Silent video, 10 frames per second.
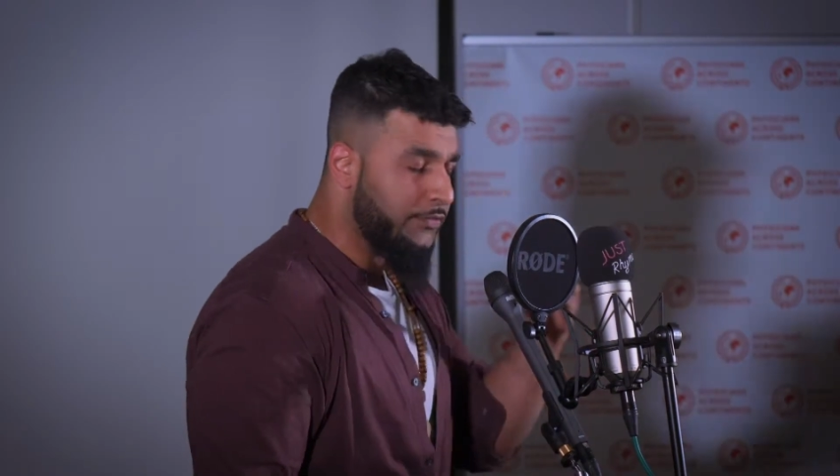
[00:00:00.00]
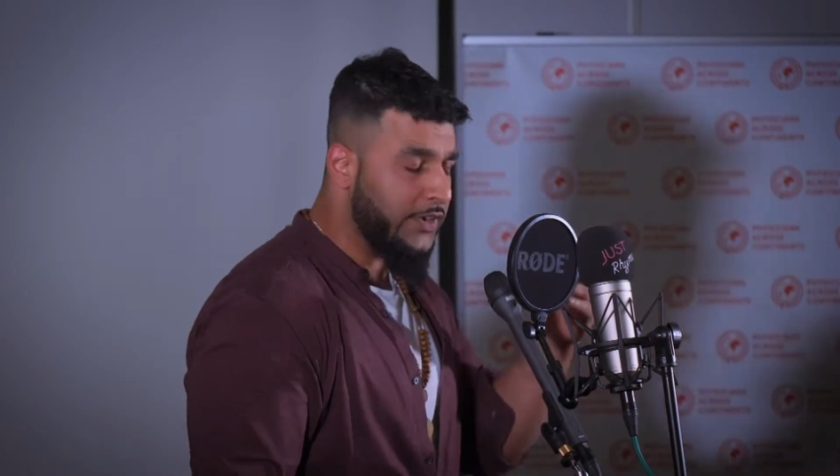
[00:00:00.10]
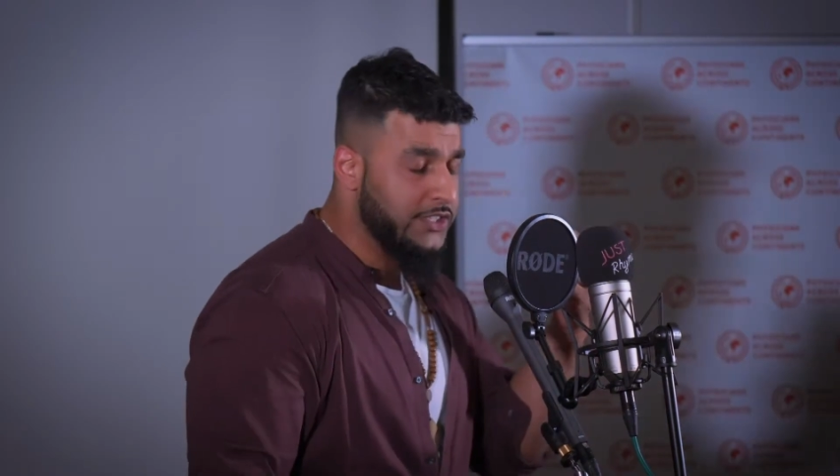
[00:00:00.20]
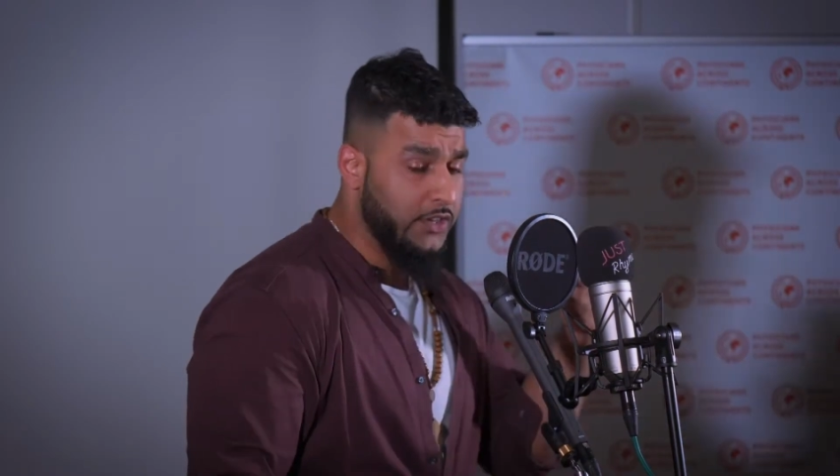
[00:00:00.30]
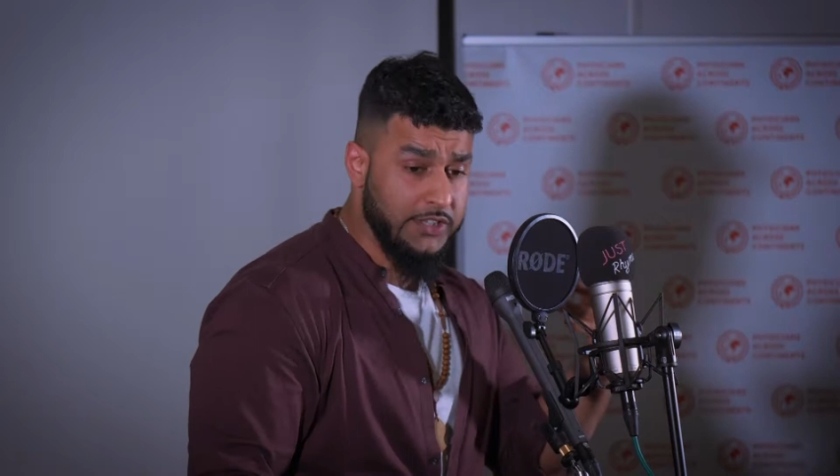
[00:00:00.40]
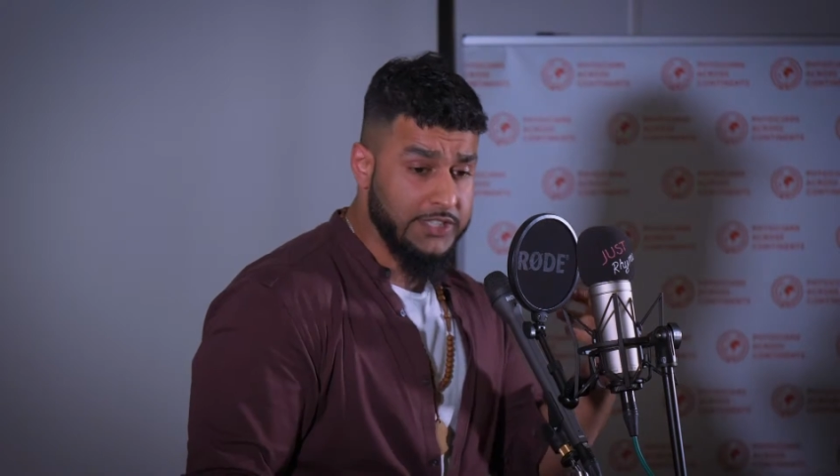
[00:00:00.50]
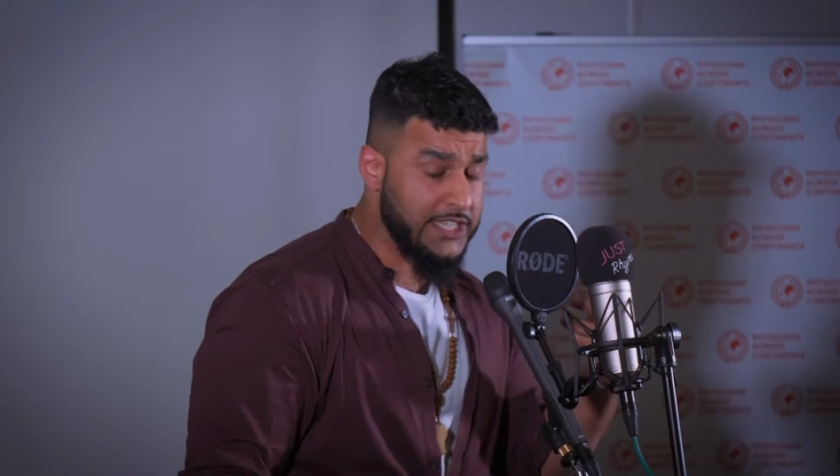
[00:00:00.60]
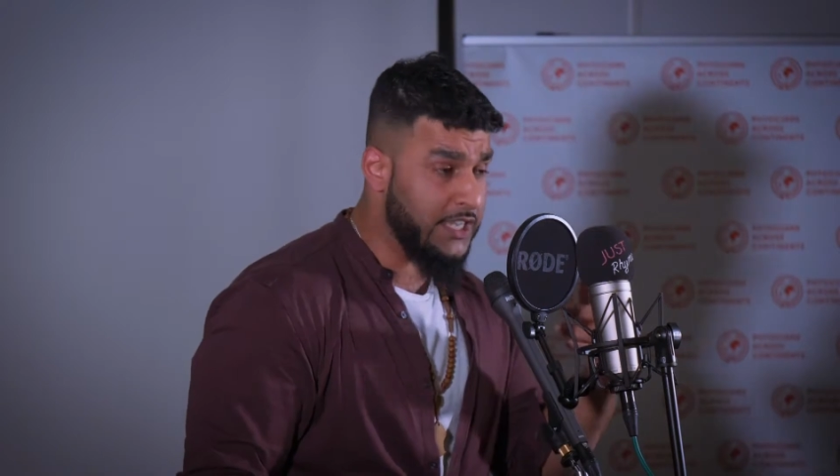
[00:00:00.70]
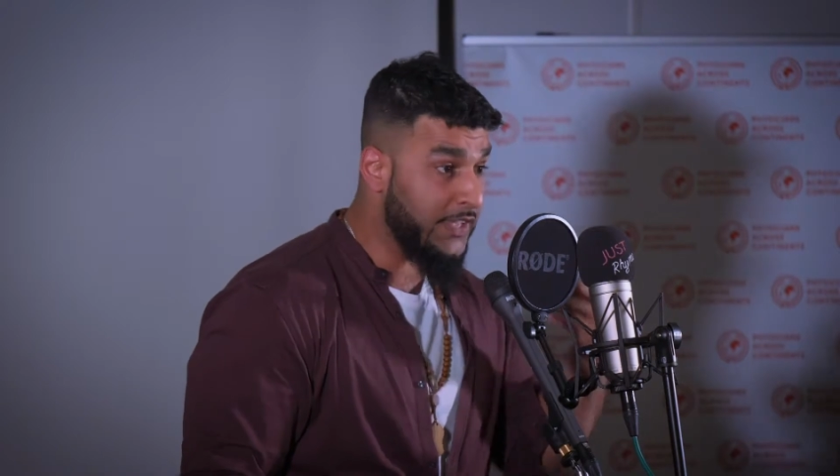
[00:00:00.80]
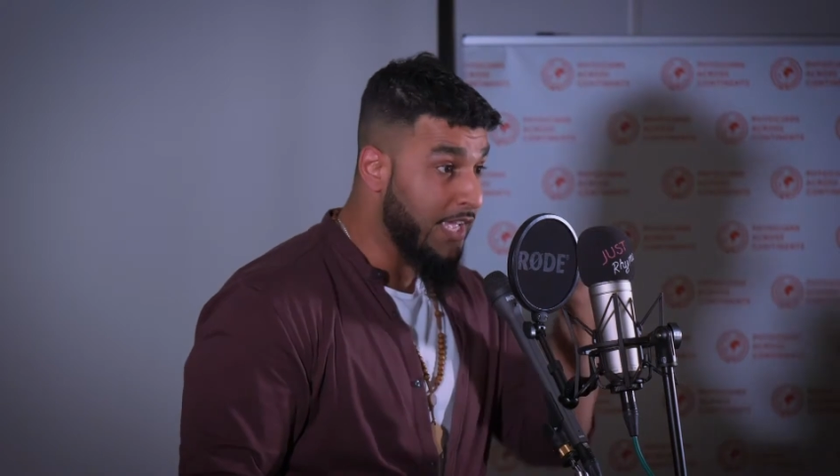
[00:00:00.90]
front on the
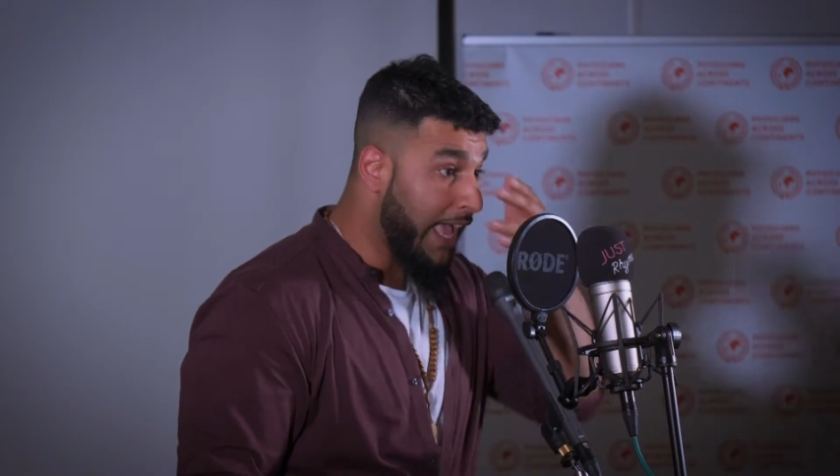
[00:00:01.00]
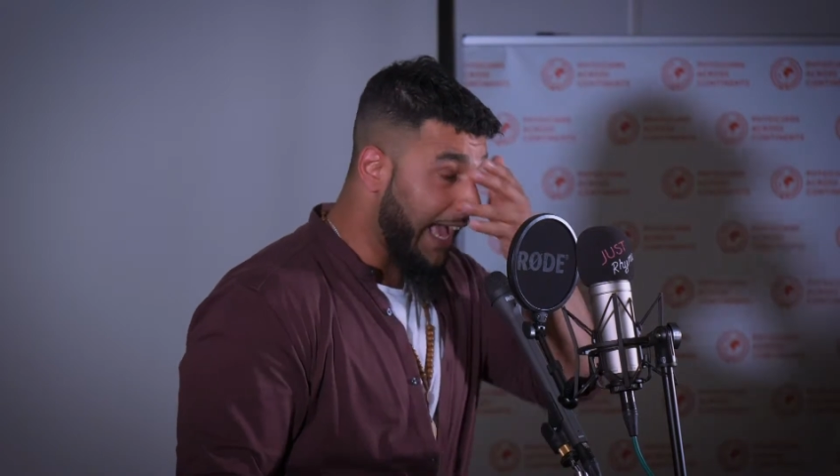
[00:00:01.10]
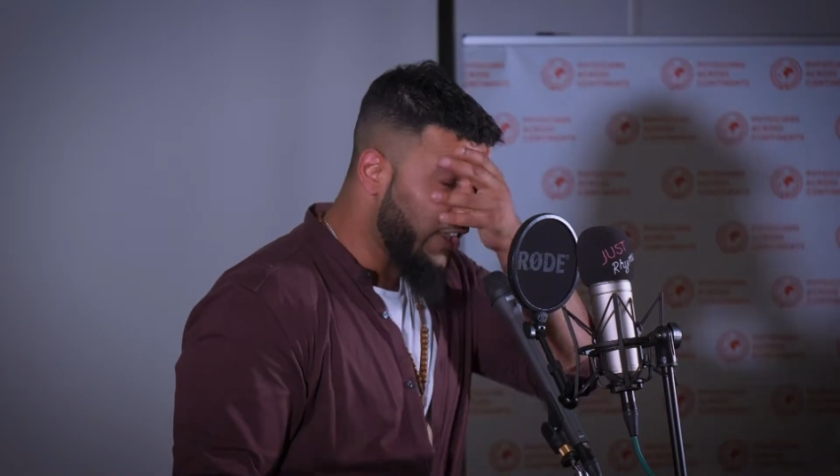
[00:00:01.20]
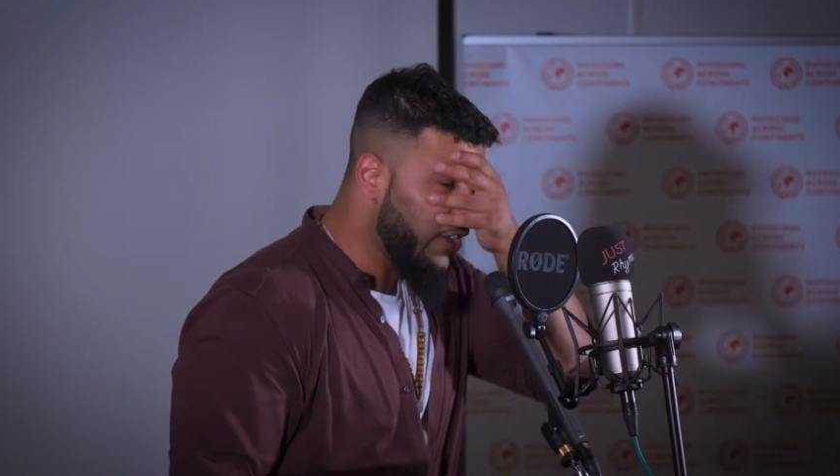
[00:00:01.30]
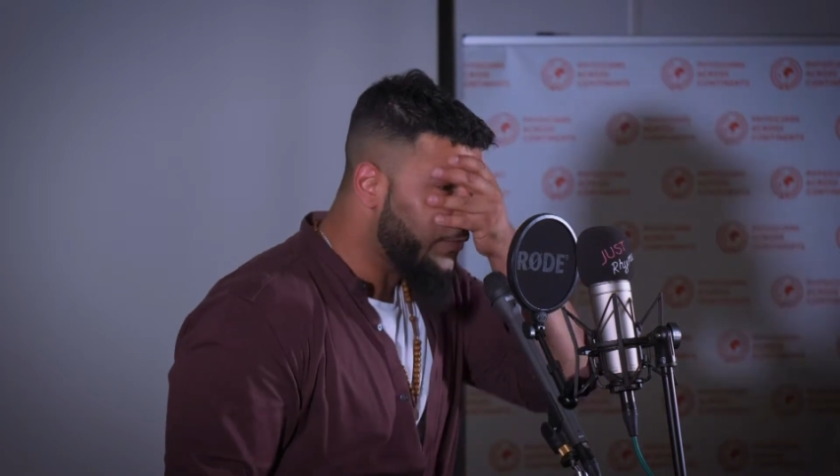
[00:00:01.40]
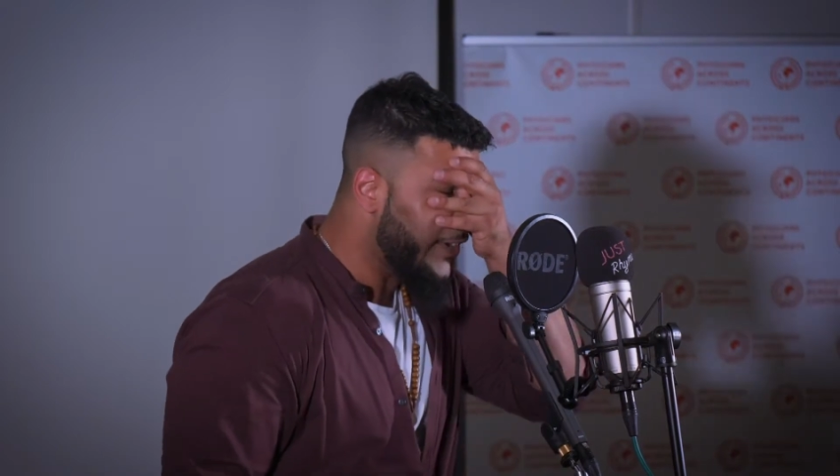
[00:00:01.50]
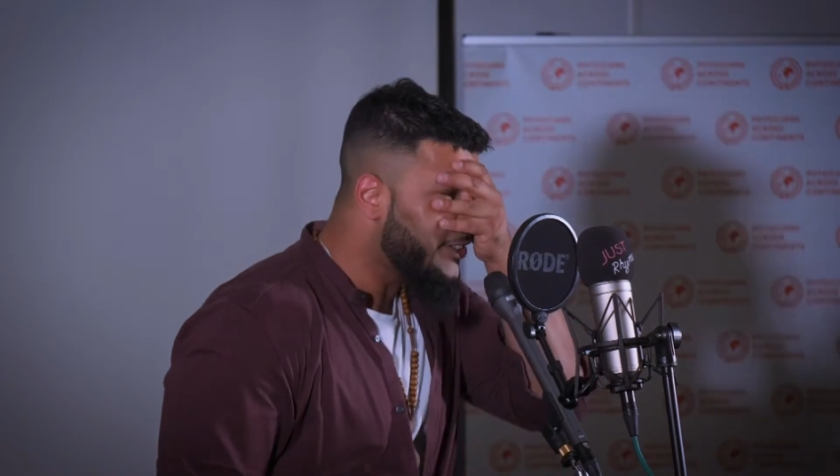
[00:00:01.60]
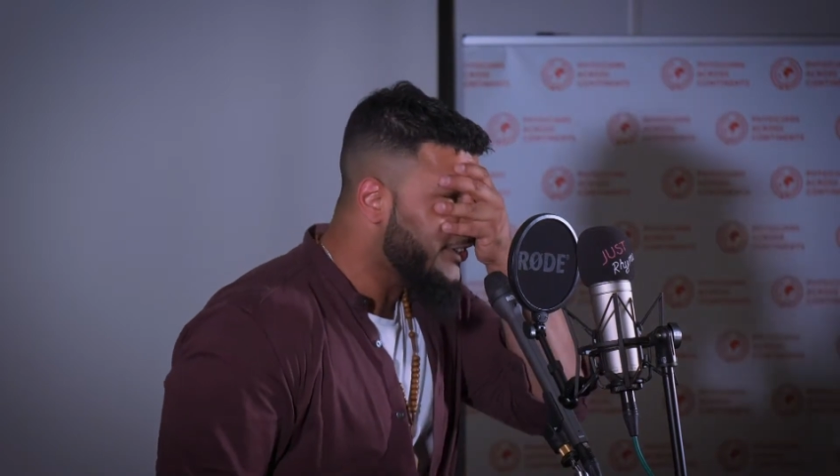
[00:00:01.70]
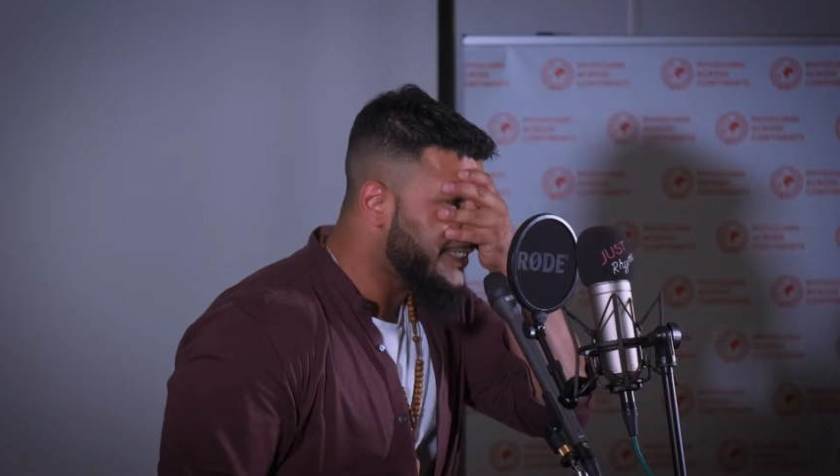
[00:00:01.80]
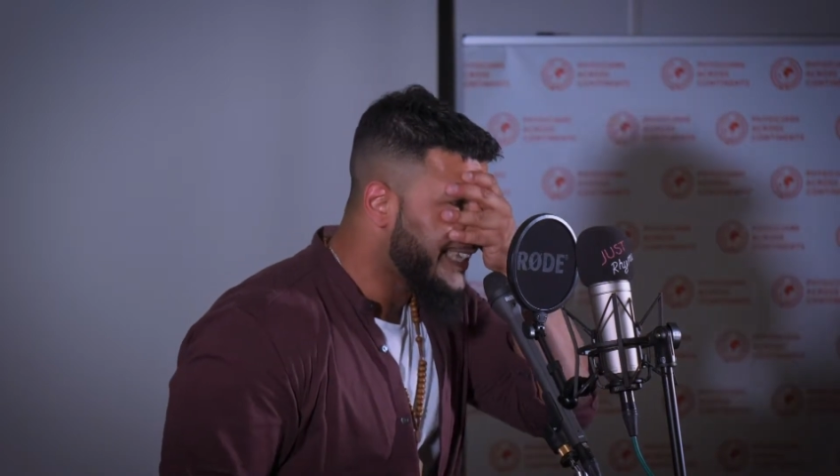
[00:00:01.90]
TV and you're in front
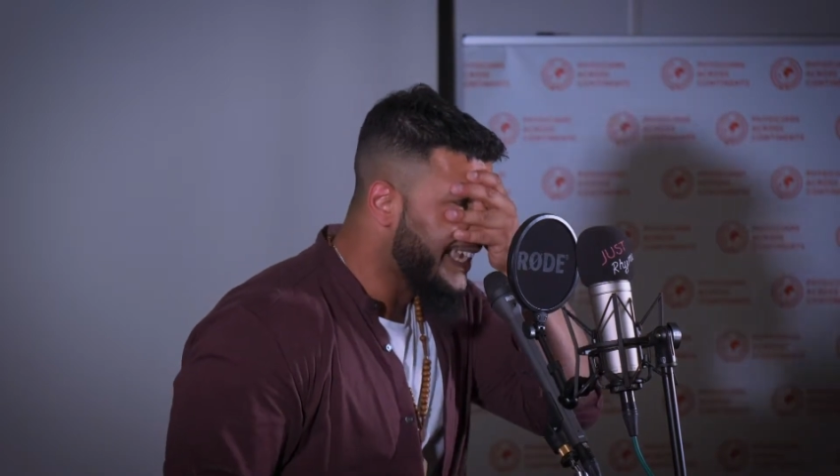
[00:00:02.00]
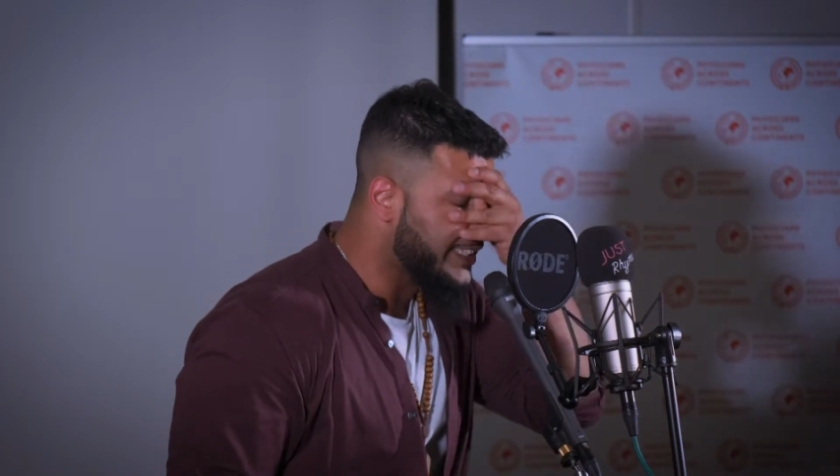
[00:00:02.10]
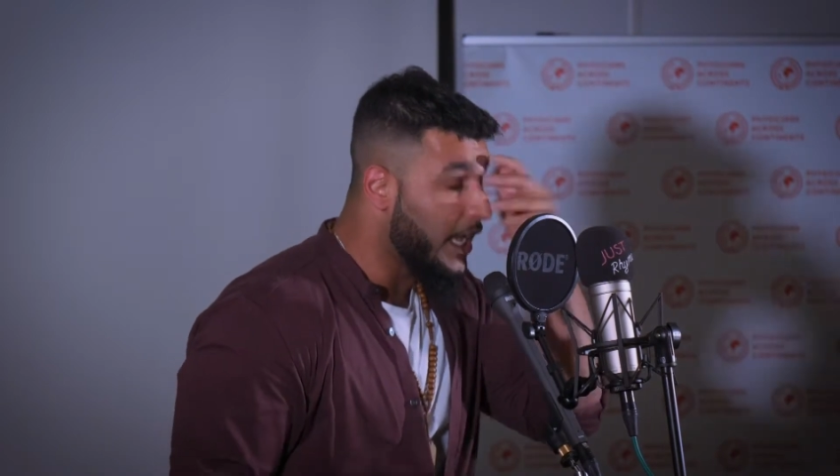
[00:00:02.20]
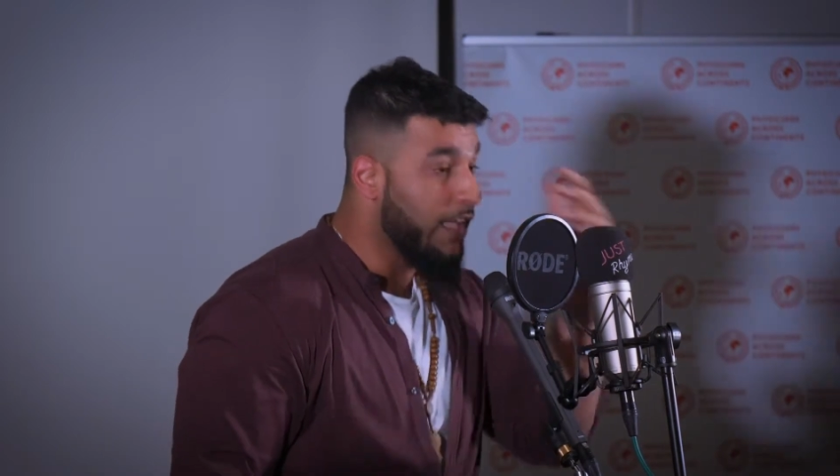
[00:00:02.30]
of your dad,